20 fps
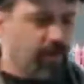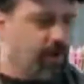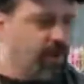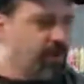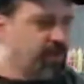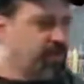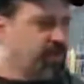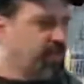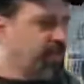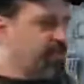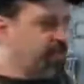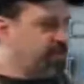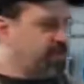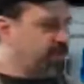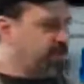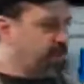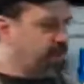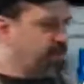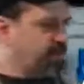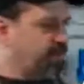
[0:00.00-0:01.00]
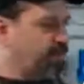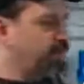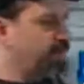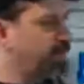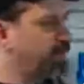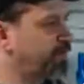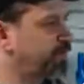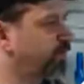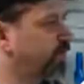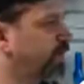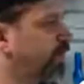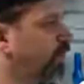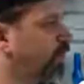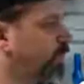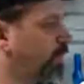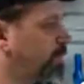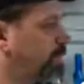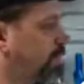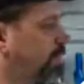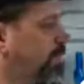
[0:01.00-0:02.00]
I should probably turn my phone up so I know when
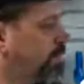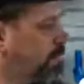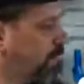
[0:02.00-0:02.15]
people are